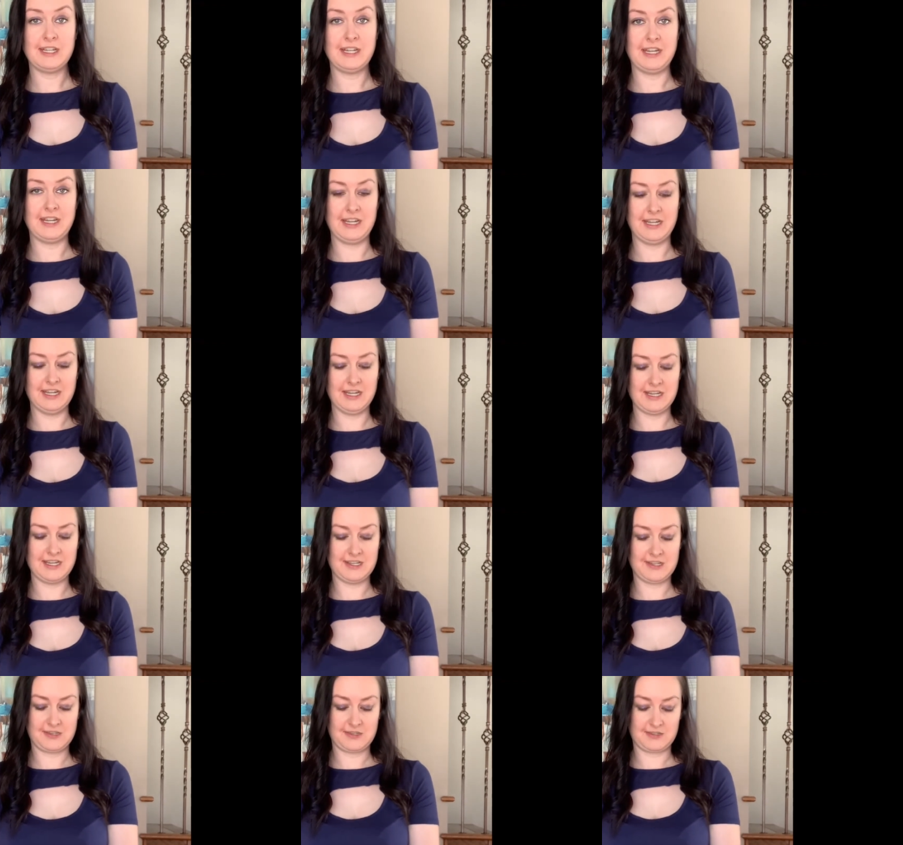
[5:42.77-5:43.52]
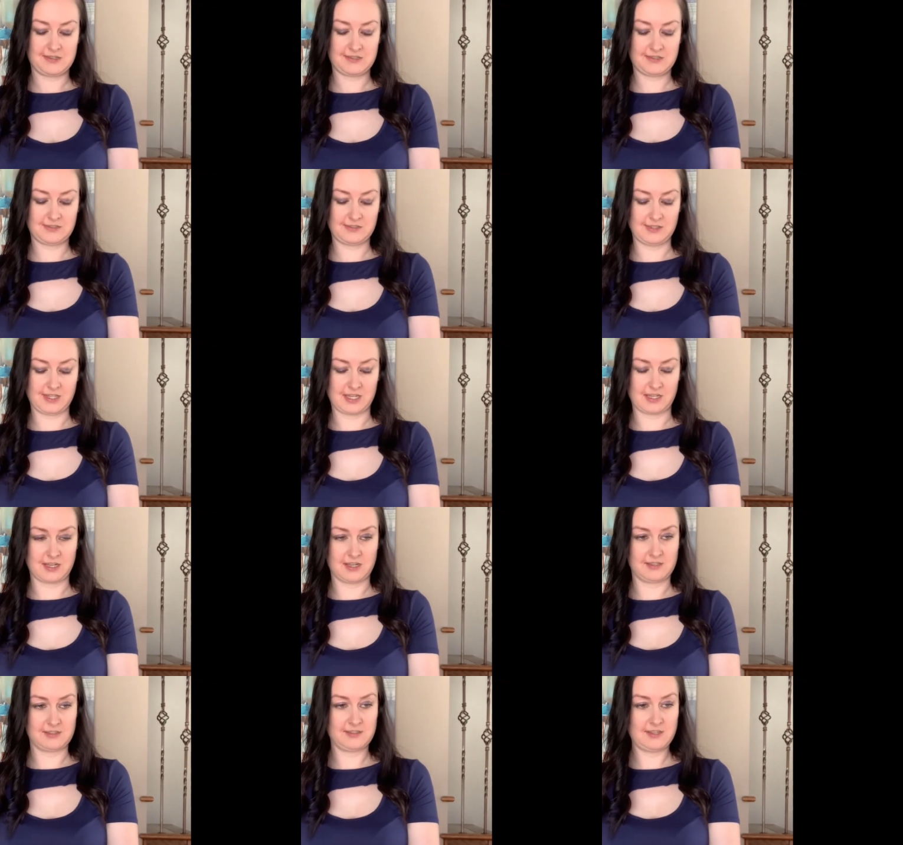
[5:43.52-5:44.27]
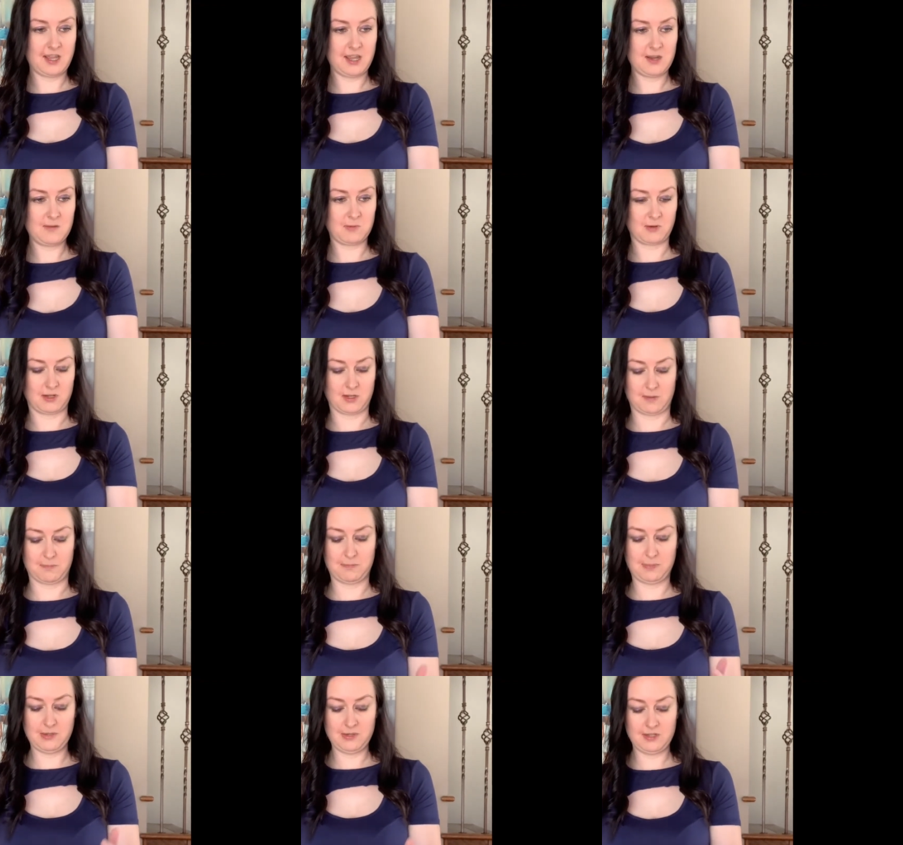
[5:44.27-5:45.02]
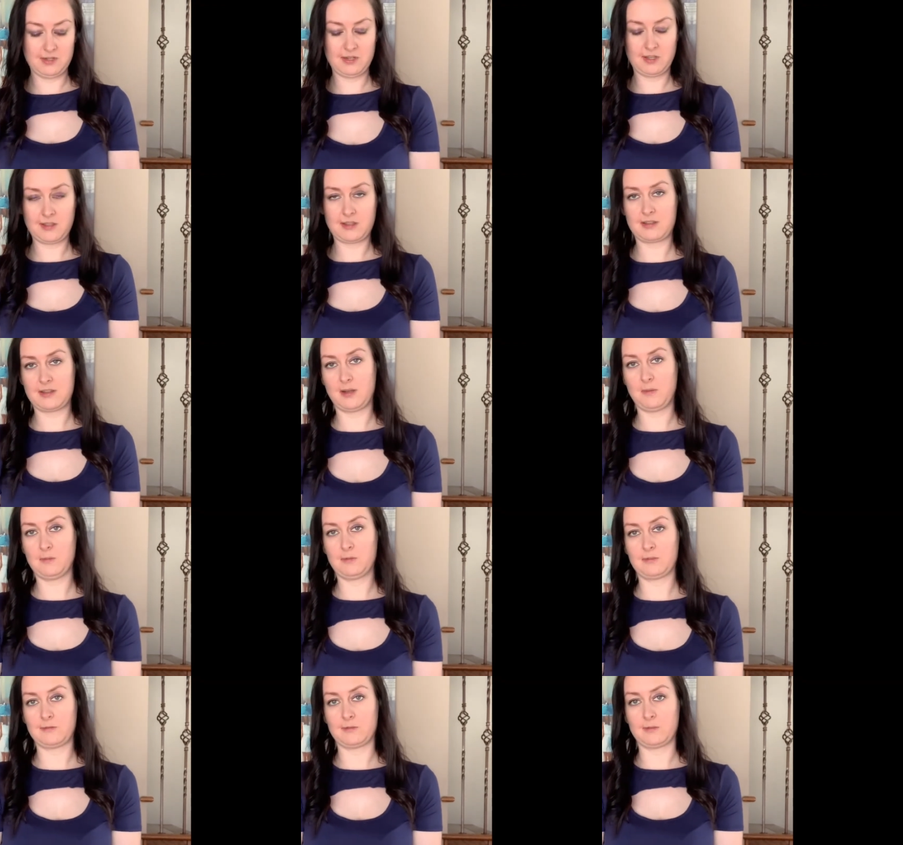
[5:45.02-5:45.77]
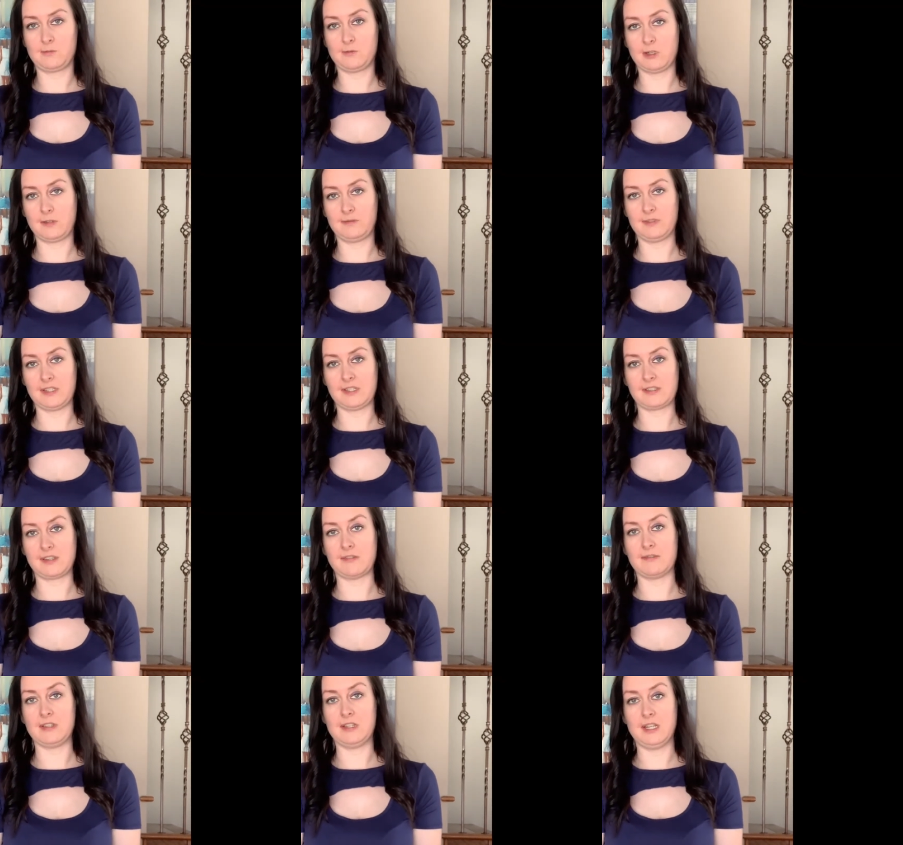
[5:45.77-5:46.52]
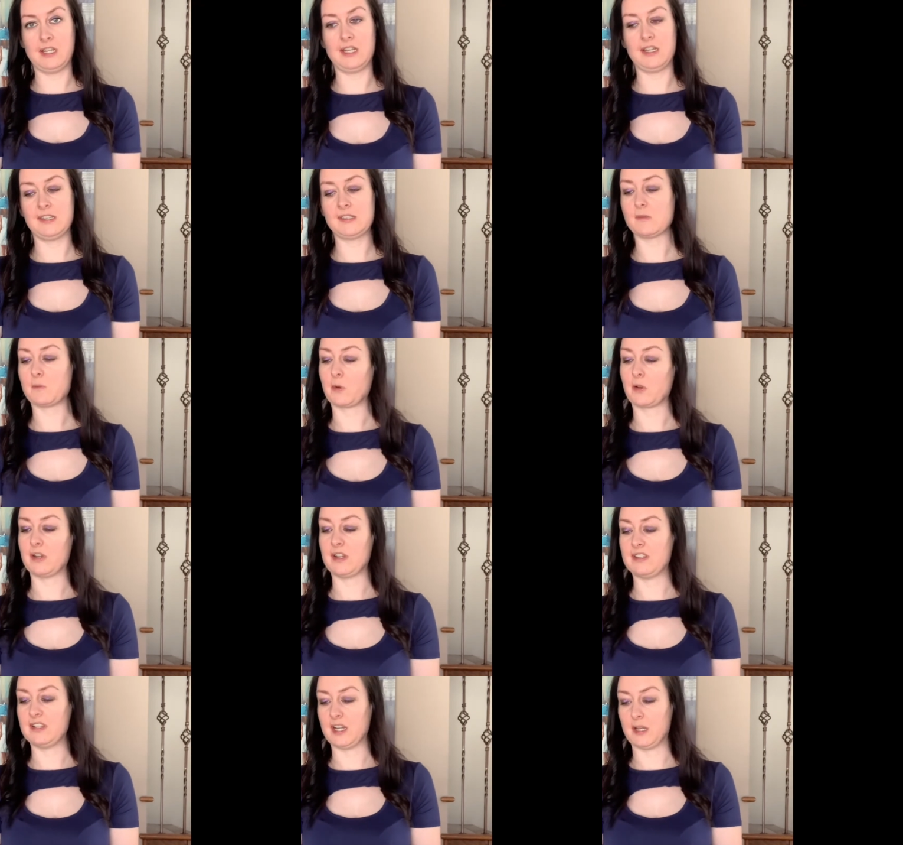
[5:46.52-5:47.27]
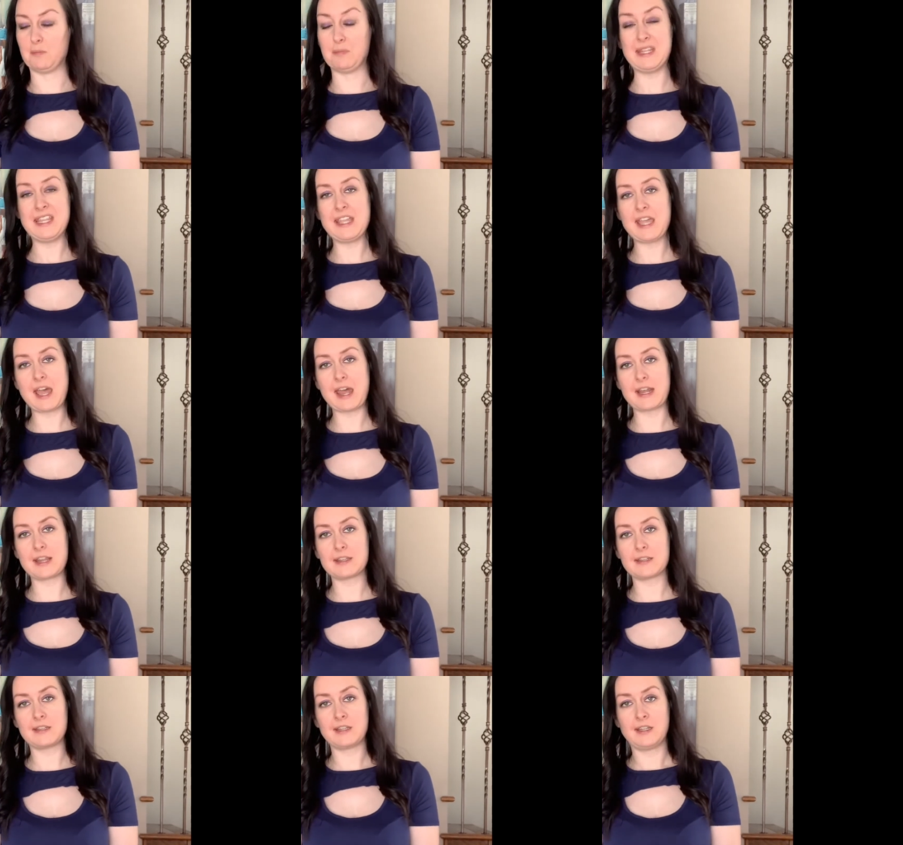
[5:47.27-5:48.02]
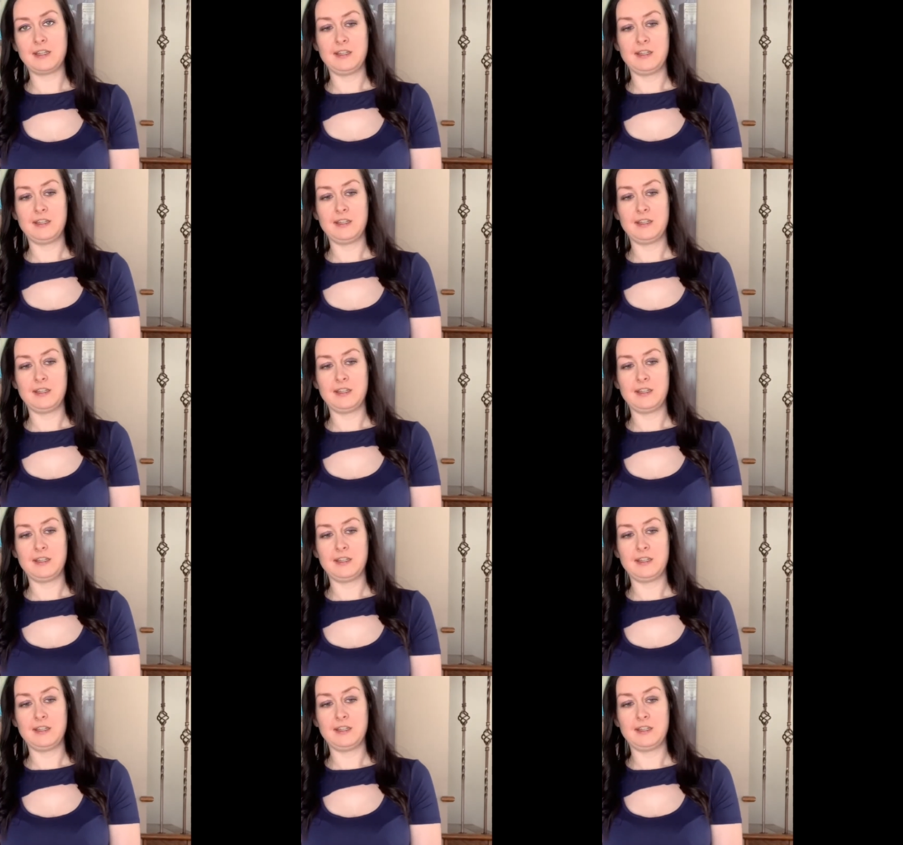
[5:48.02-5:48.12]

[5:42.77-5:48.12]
and like I said, we're gonna put it on the tumbler for roughly seven days. We're gonna take a peek at it.